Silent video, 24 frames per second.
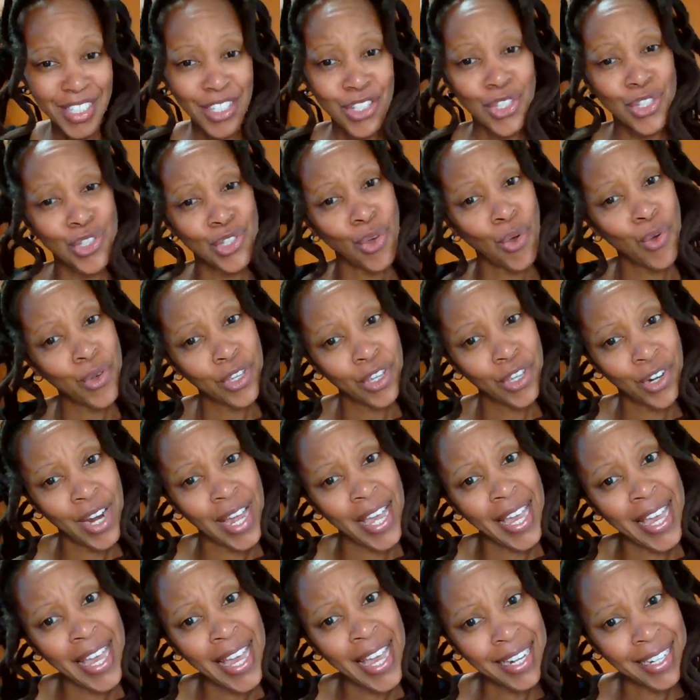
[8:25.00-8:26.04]
soak your
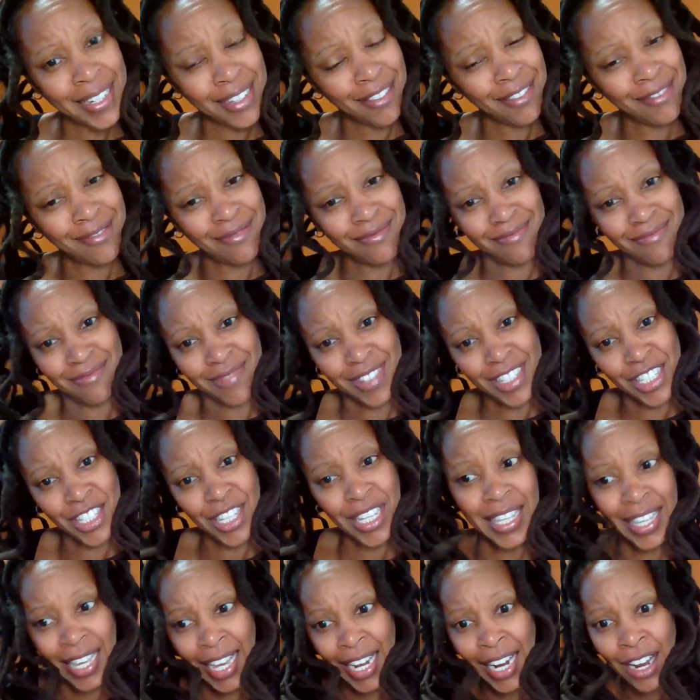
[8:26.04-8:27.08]
head to
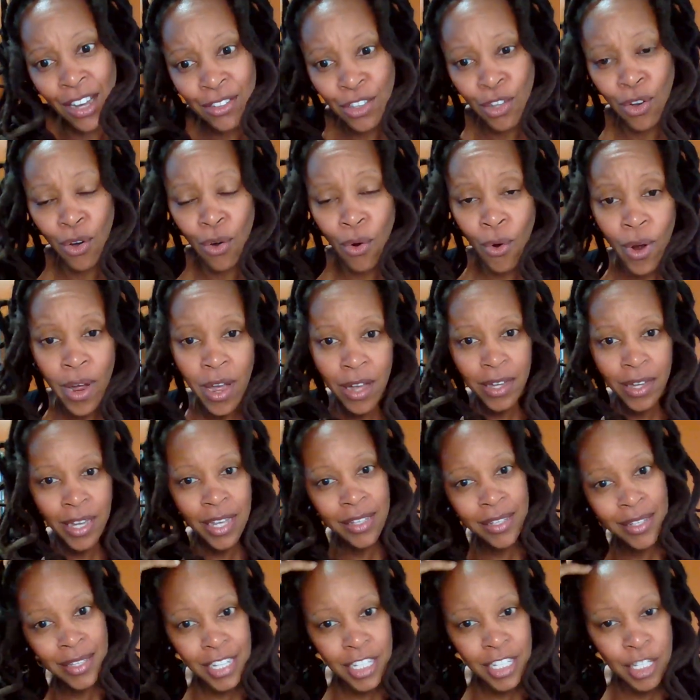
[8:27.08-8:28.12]
get out the oil
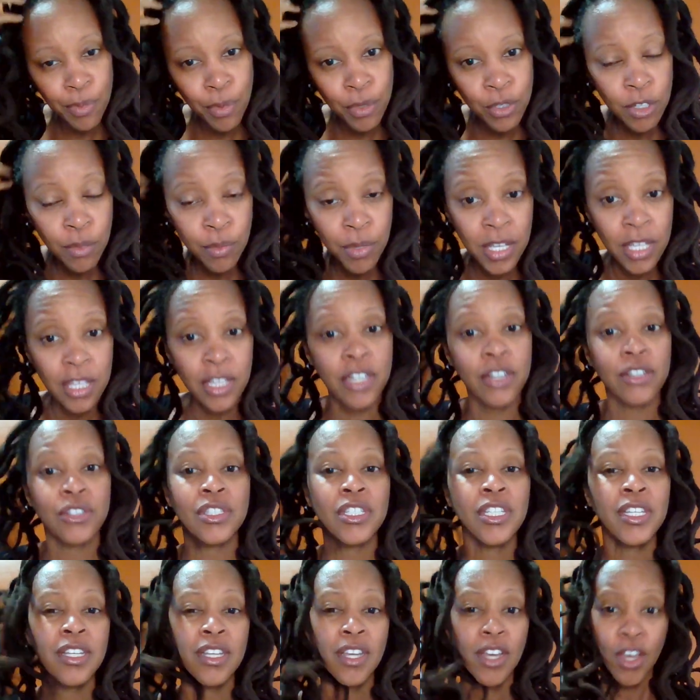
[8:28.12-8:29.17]
because it's not supposed to be in there.
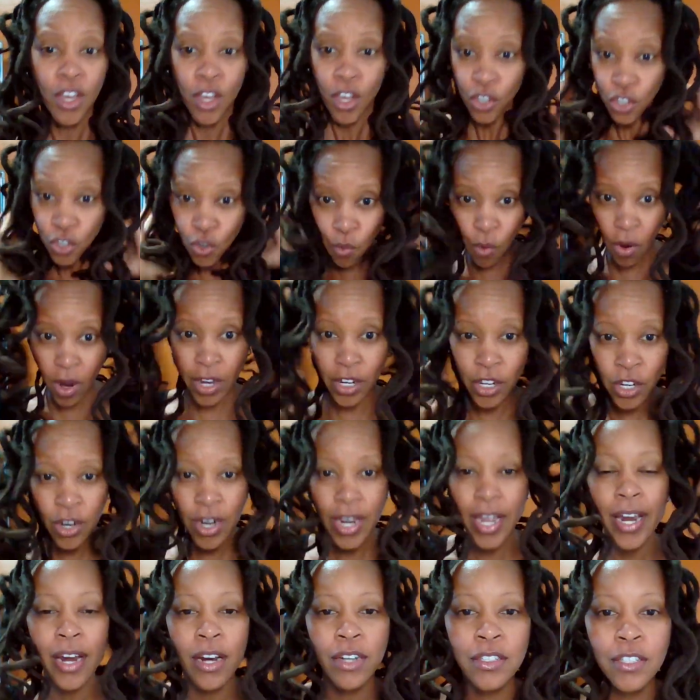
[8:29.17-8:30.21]
See, you want your
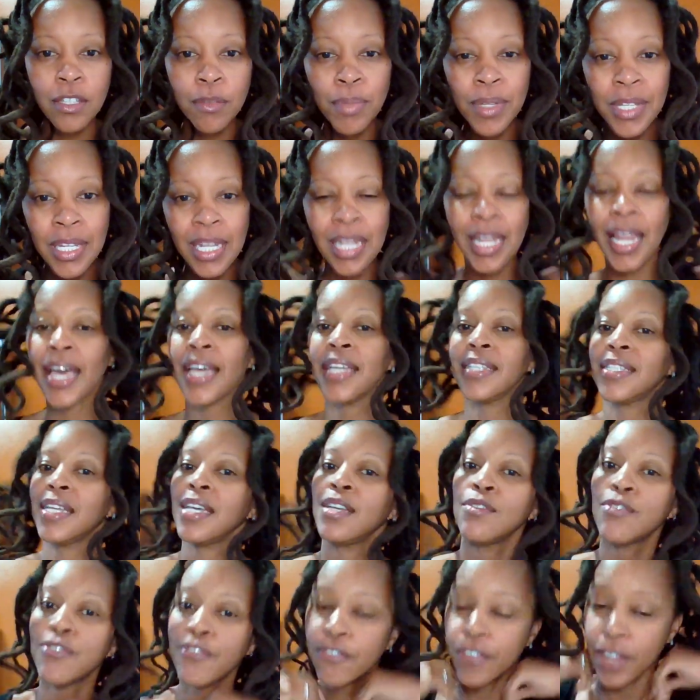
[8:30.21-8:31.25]
hair to be light
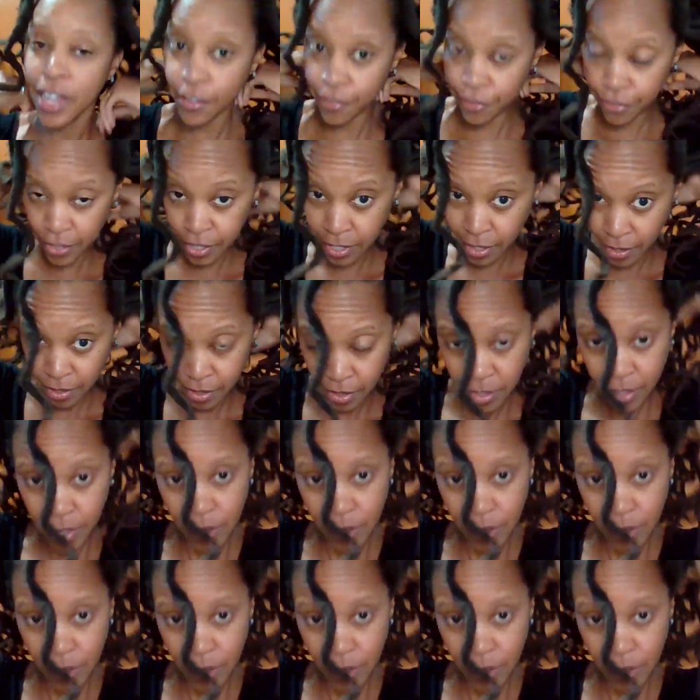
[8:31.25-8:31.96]
and fluffy.